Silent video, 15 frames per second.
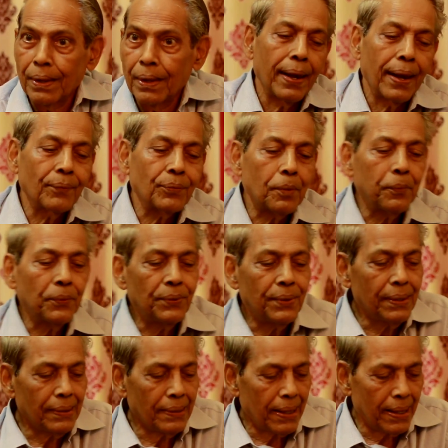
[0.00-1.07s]
Now
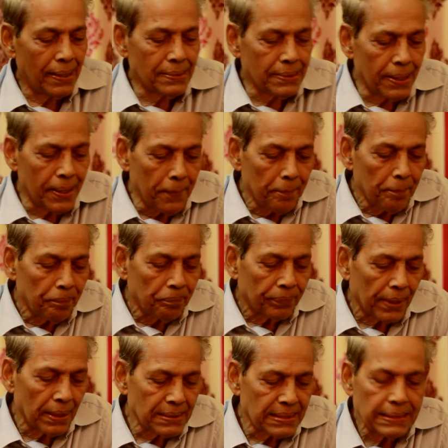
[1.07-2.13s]
supposing there
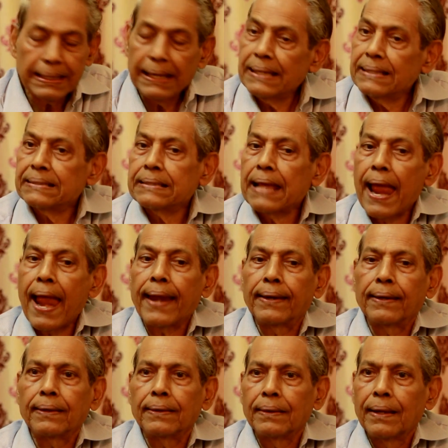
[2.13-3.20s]
is
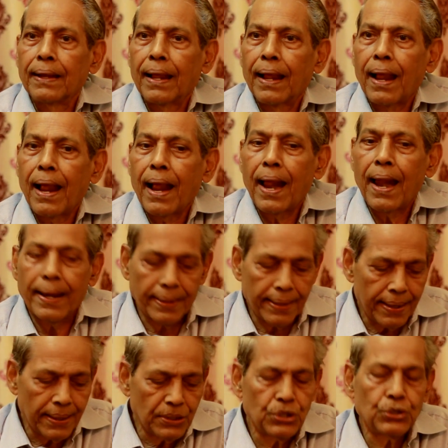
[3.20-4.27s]
sand and there
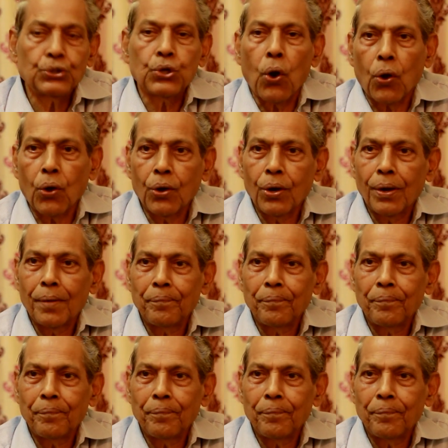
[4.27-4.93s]
is chalk.